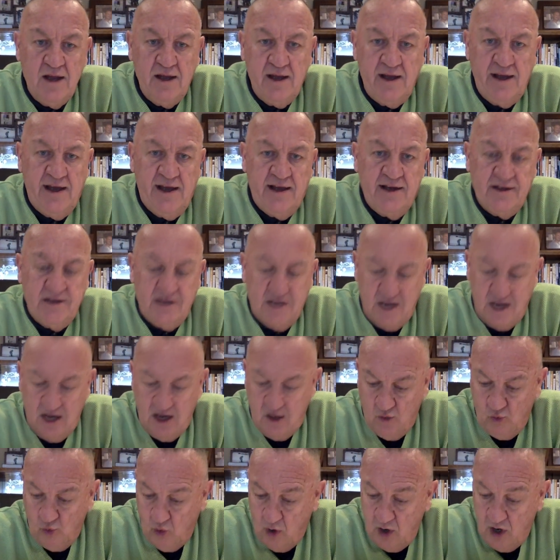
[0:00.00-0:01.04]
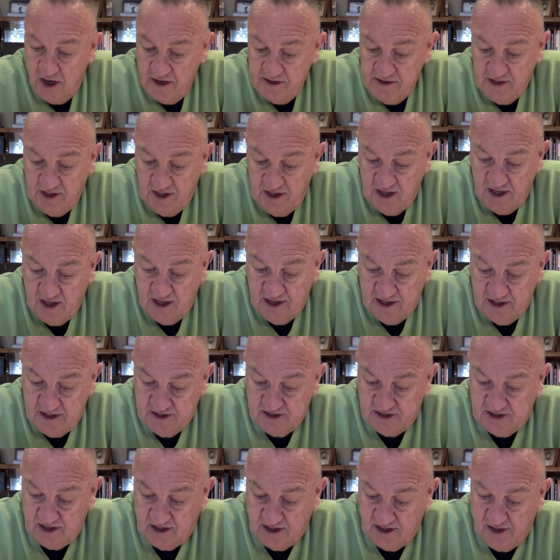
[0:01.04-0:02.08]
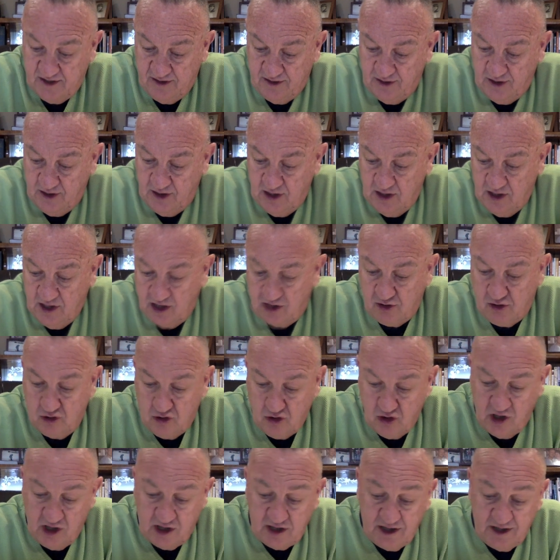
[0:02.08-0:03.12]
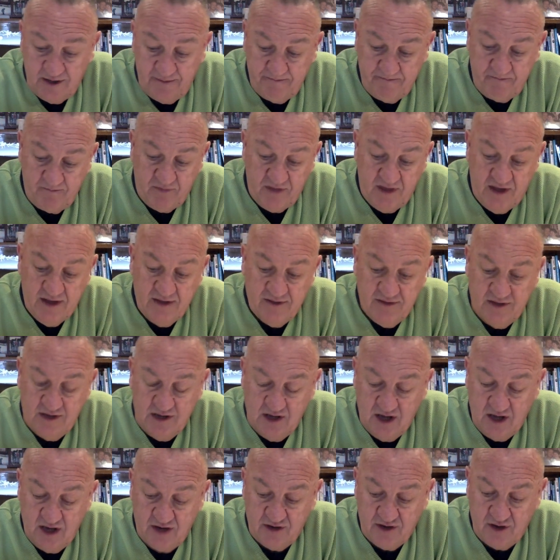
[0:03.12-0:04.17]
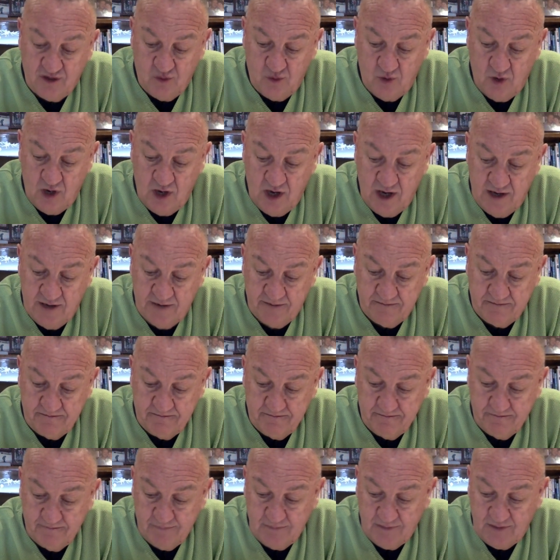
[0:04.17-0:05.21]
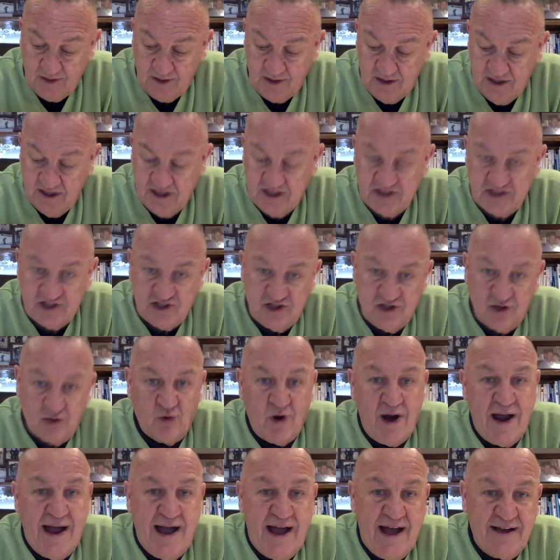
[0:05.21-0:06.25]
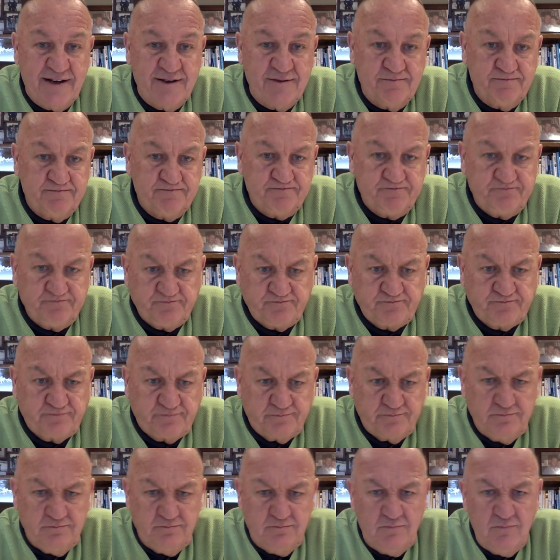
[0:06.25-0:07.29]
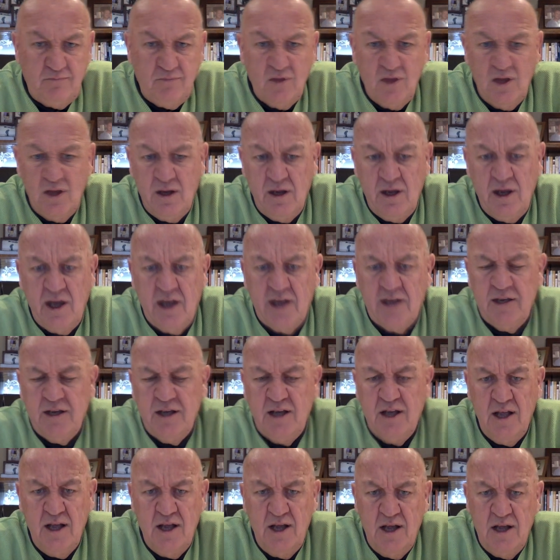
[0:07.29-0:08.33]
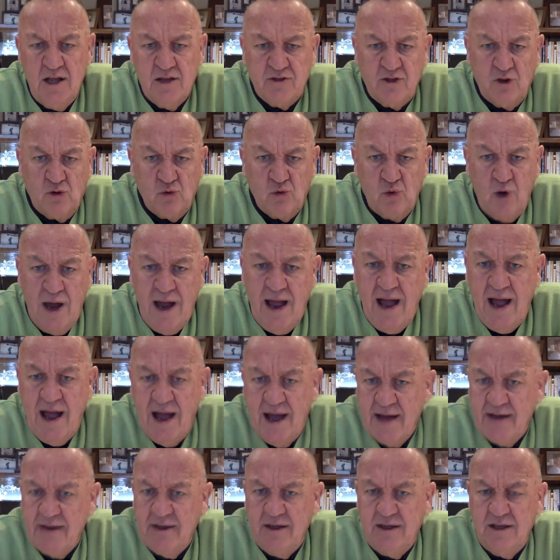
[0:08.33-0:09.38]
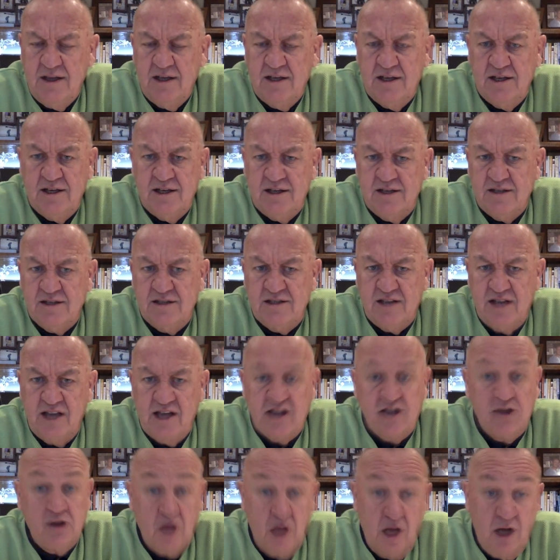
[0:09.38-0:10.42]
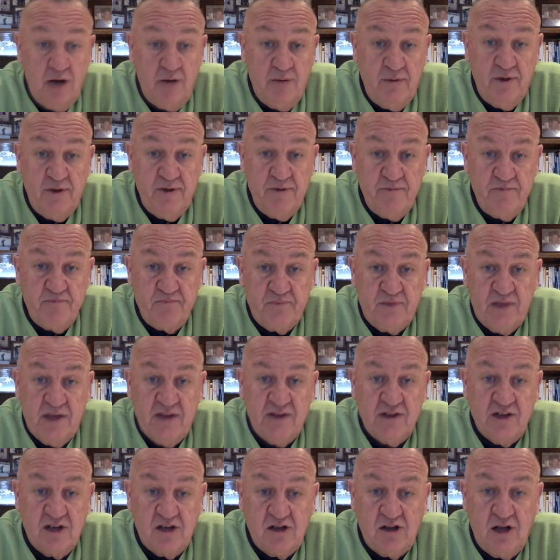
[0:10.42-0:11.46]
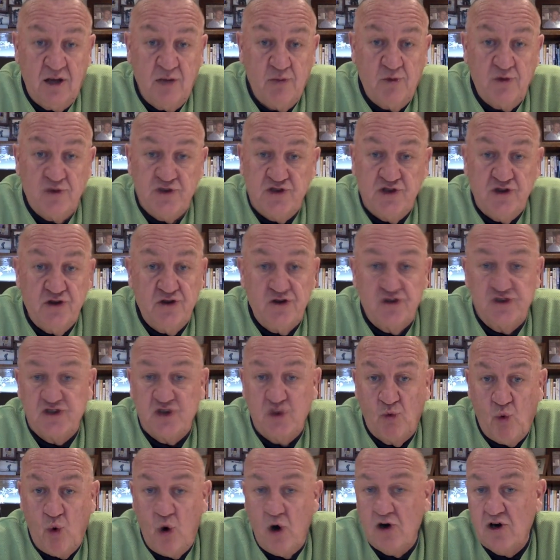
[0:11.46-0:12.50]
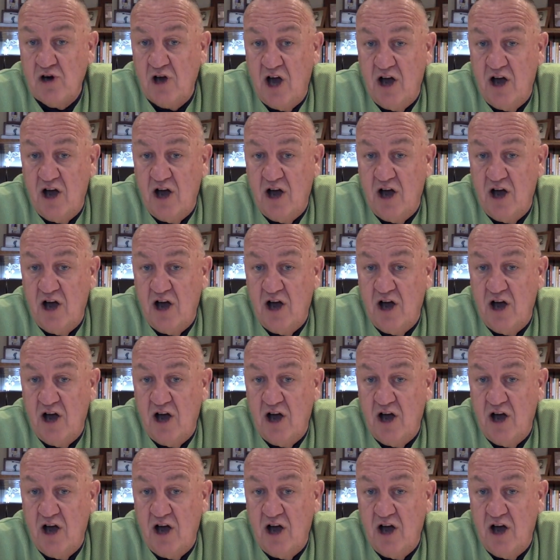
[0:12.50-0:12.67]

And uh, one is the uh, crook, and the other one is the rod. And the rod is a club, and the club was used to ward